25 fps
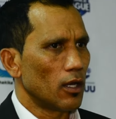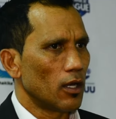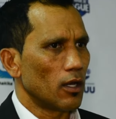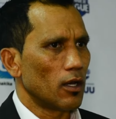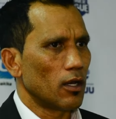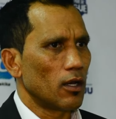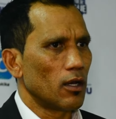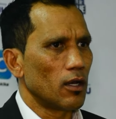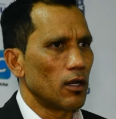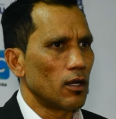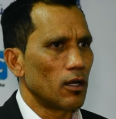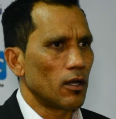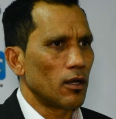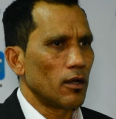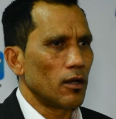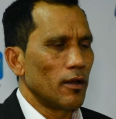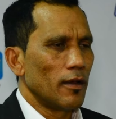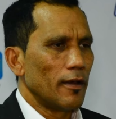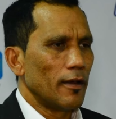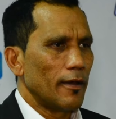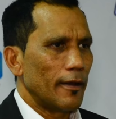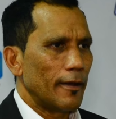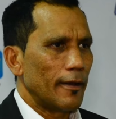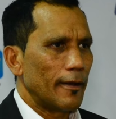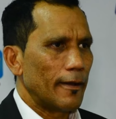
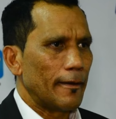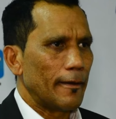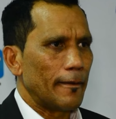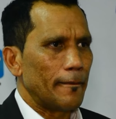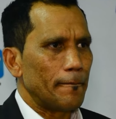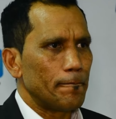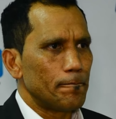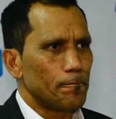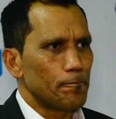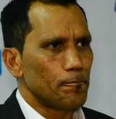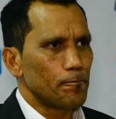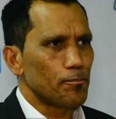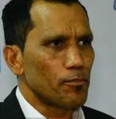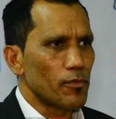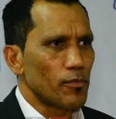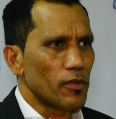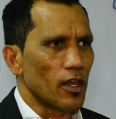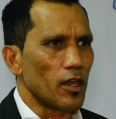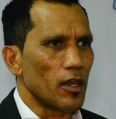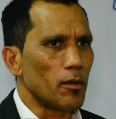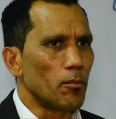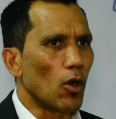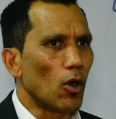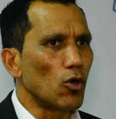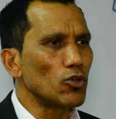
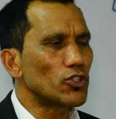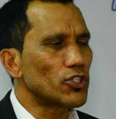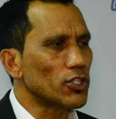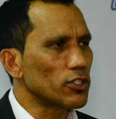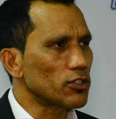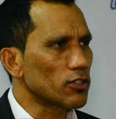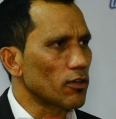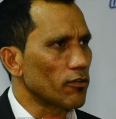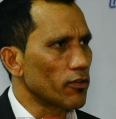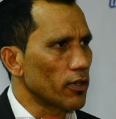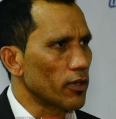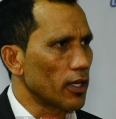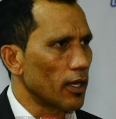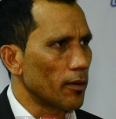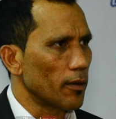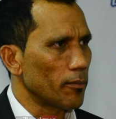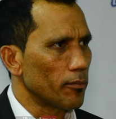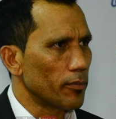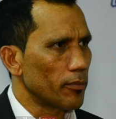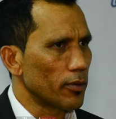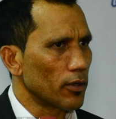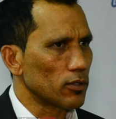the emotions of the game.